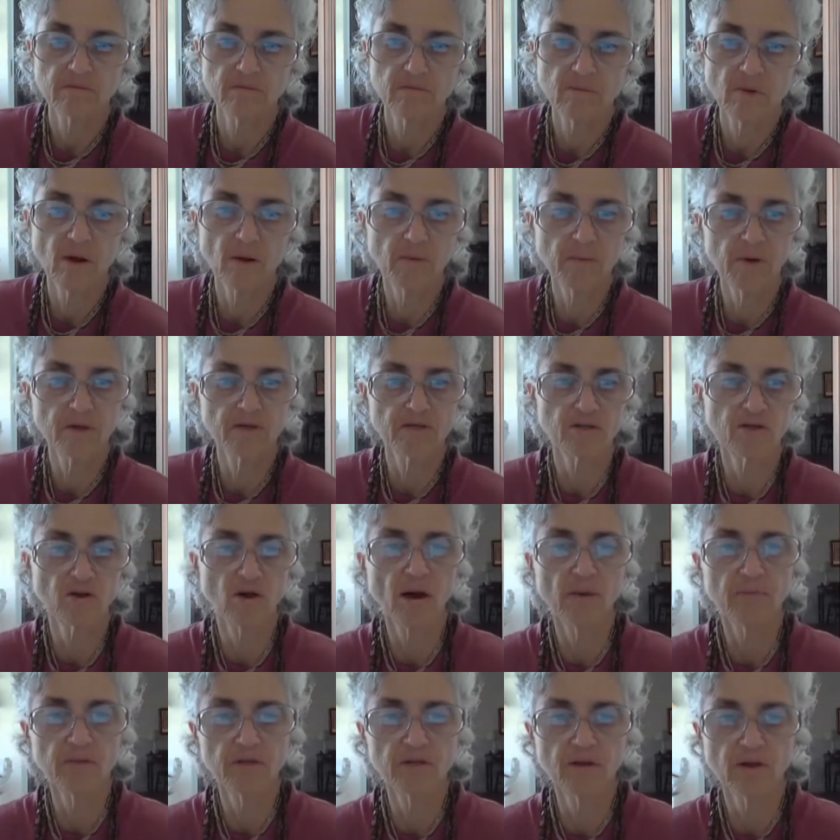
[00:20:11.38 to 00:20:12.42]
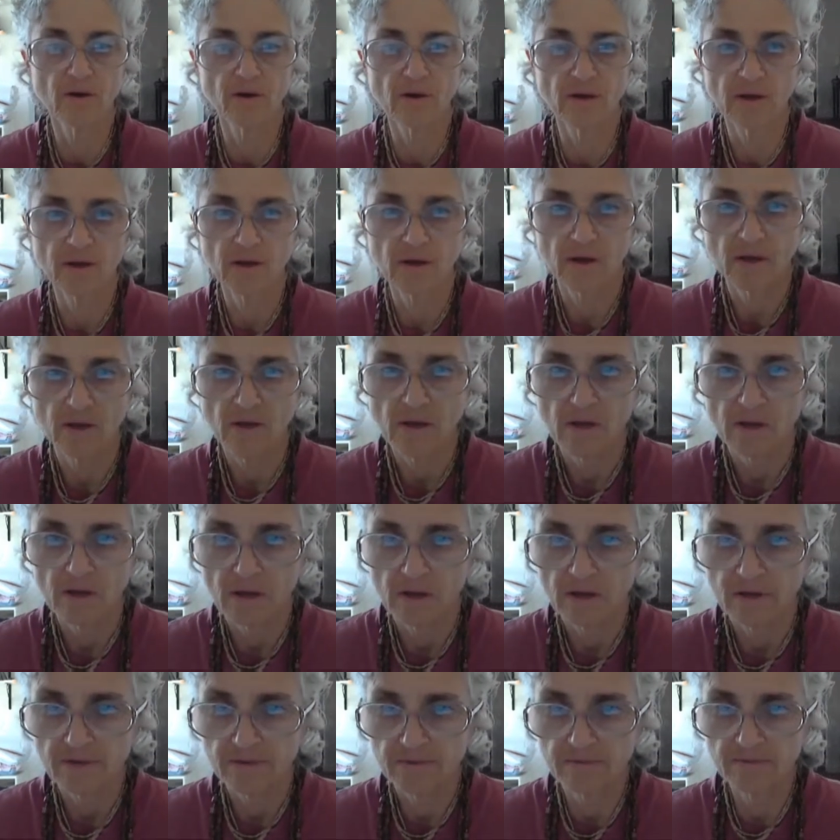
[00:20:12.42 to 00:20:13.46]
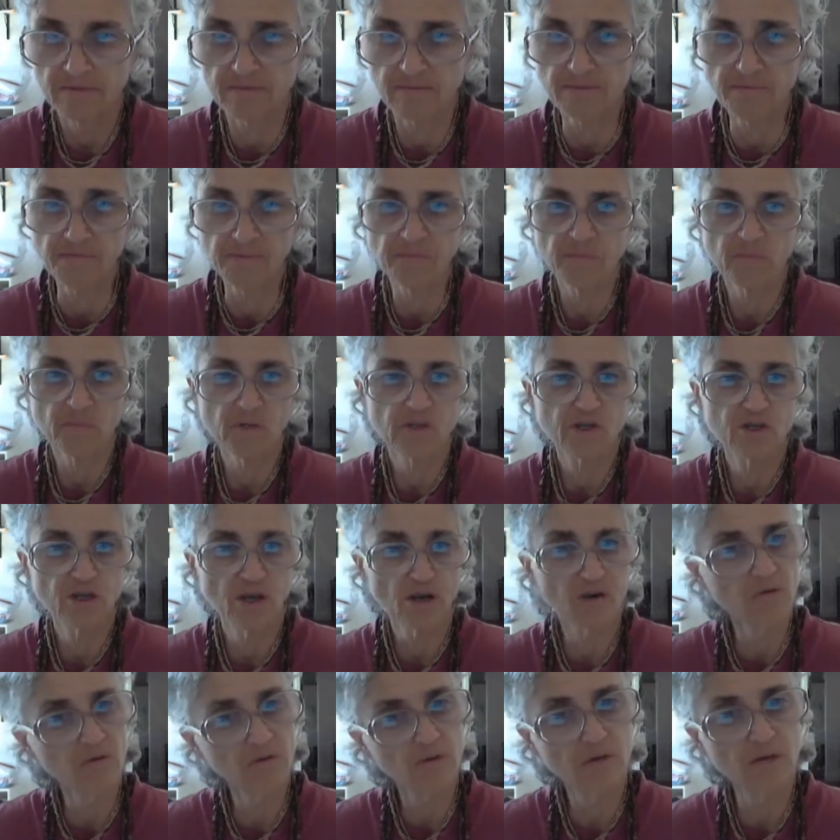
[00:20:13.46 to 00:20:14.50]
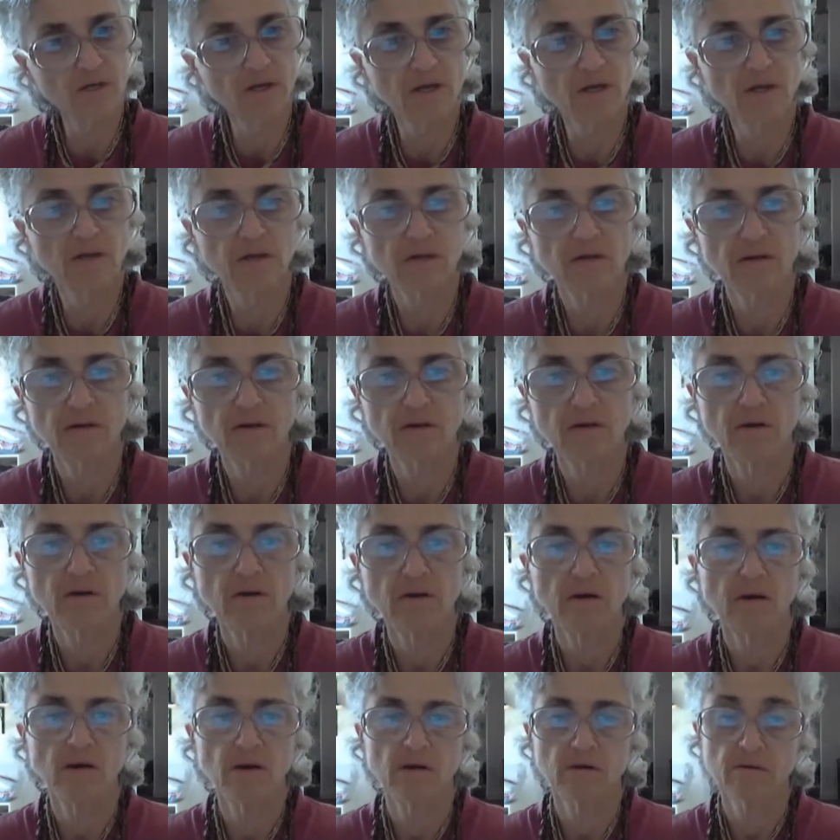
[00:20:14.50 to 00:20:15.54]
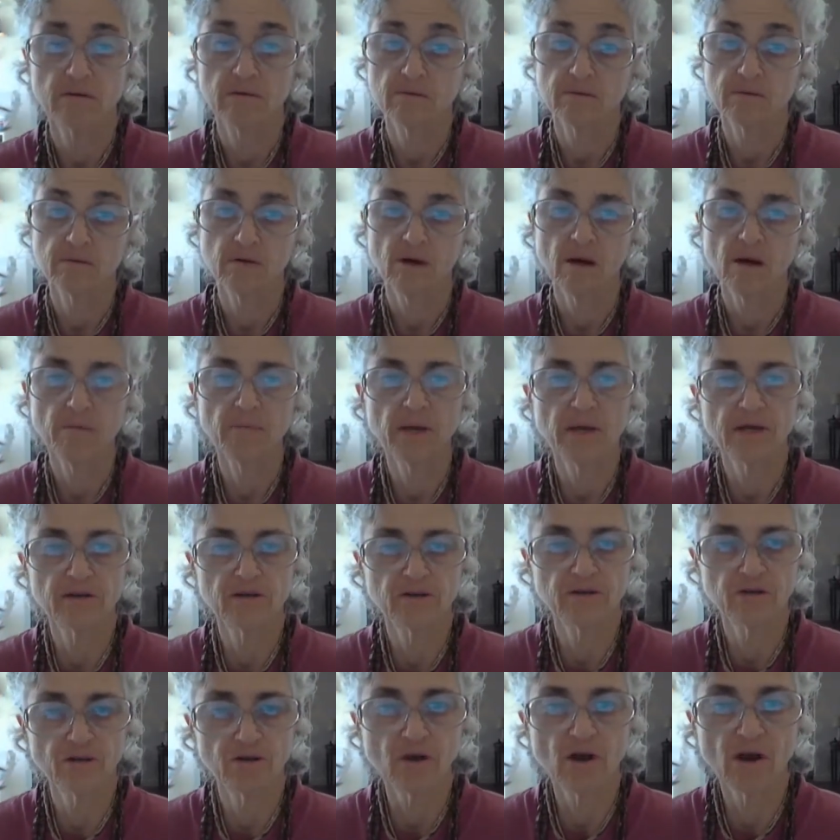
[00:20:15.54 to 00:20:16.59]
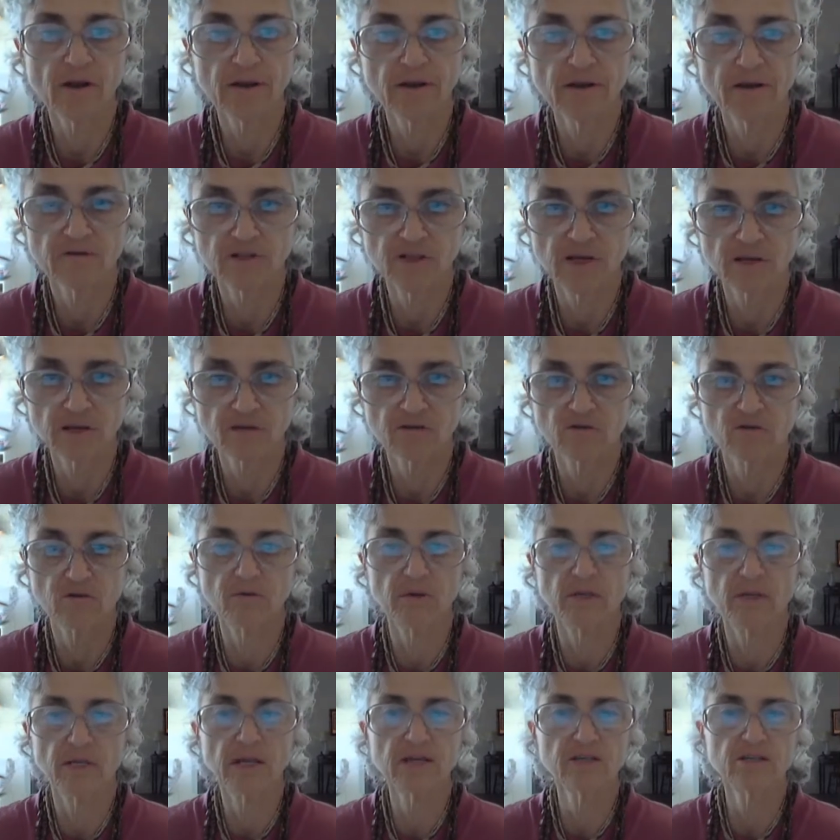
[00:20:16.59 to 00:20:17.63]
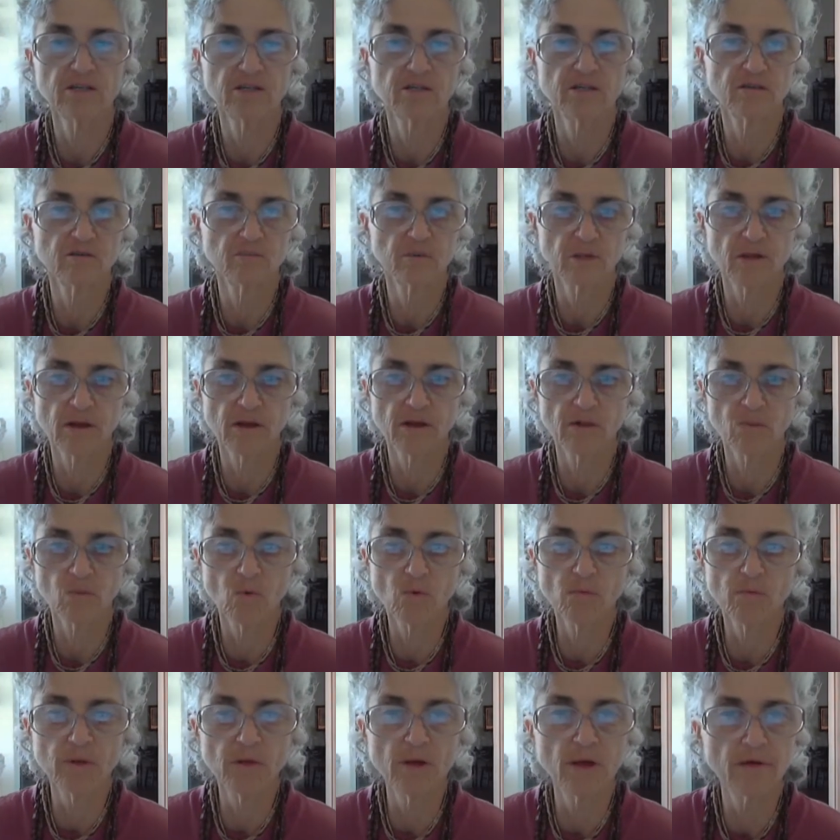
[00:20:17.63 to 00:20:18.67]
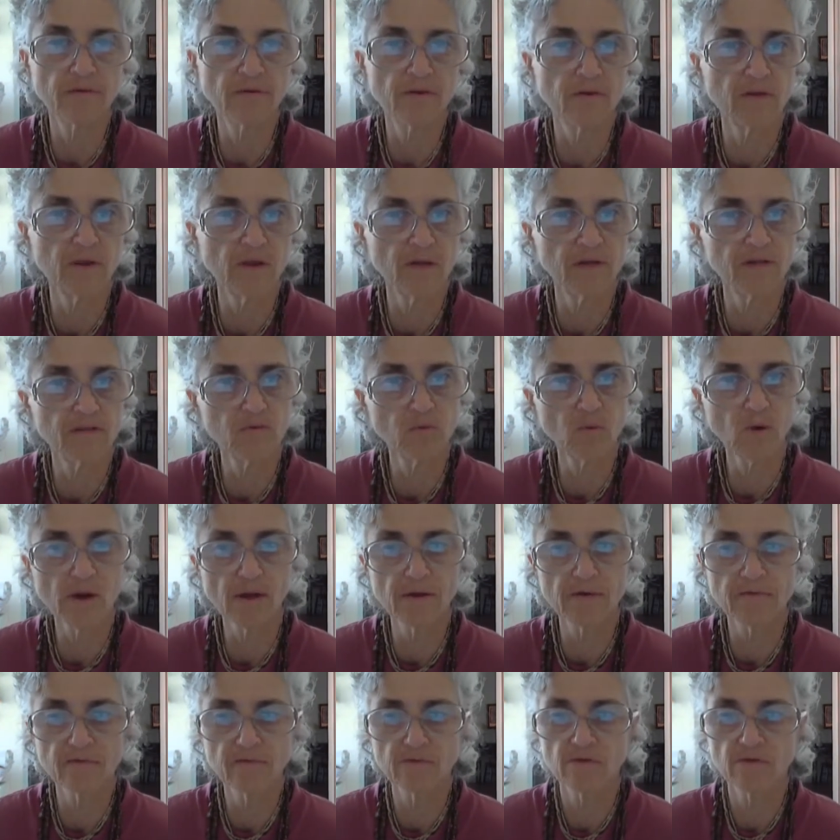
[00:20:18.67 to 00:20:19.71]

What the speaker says: Prabhupada's commentary. Generally, a man should not have sexual relations with any woman other than his wife.